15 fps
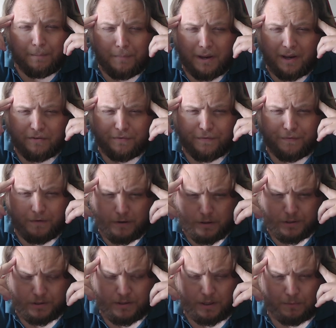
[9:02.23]
my
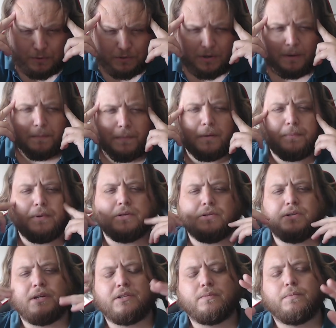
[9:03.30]
first tabletop RPG
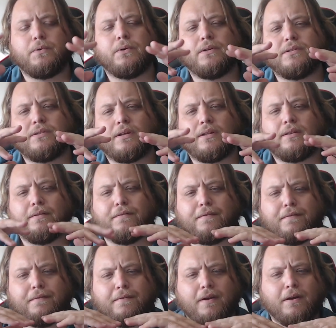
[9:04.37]
experience at the
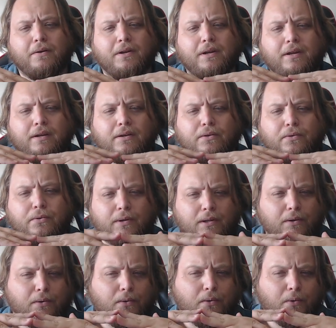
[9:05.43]
very
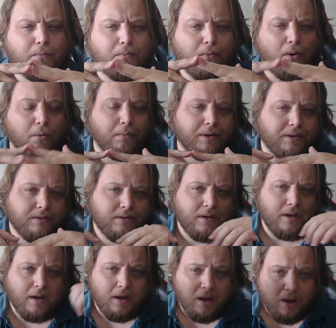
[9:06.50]
critical moment
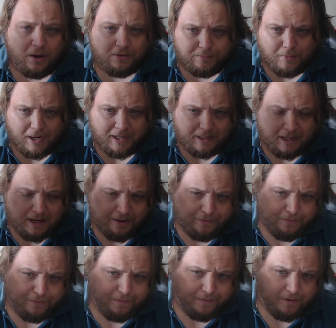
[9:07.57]
of my
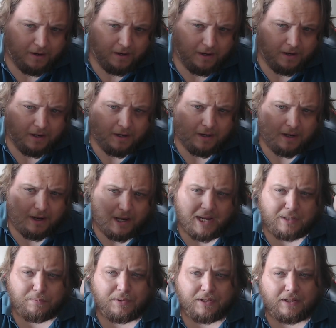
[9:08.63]
life. I
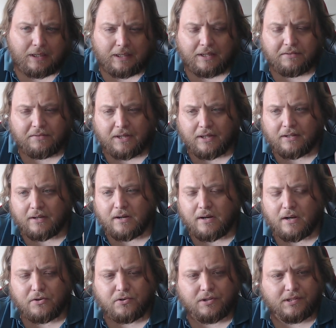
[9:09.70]
had been living in the
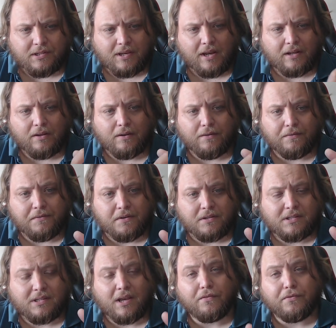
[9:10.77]
countryside of the
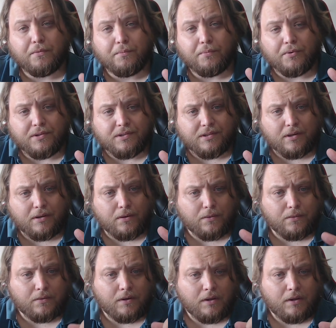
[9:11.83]
south of Brazil